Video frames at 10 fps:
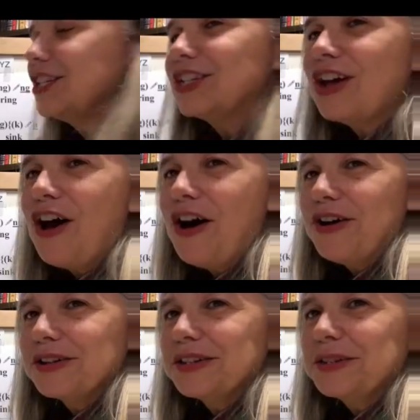
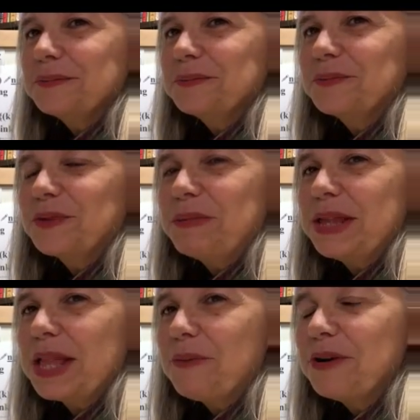songs.
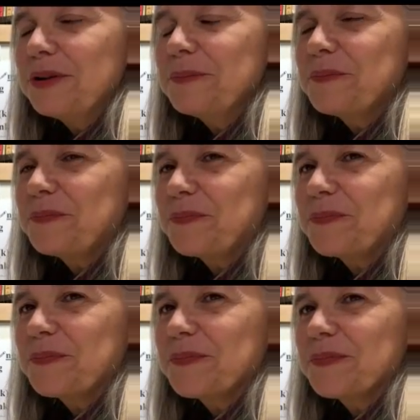Repeat that word.
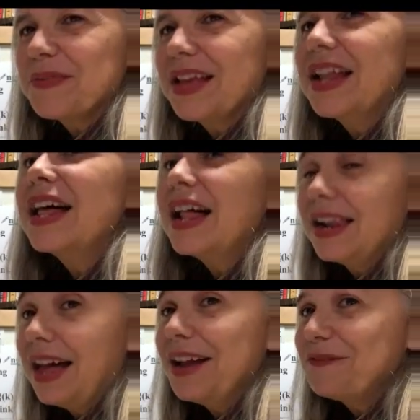A
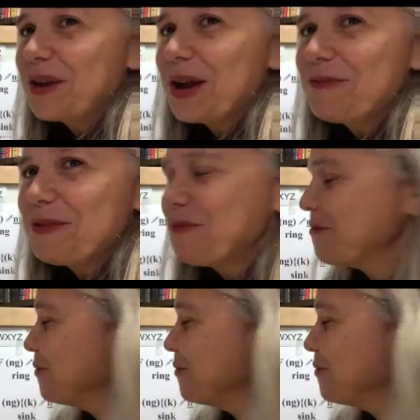line for every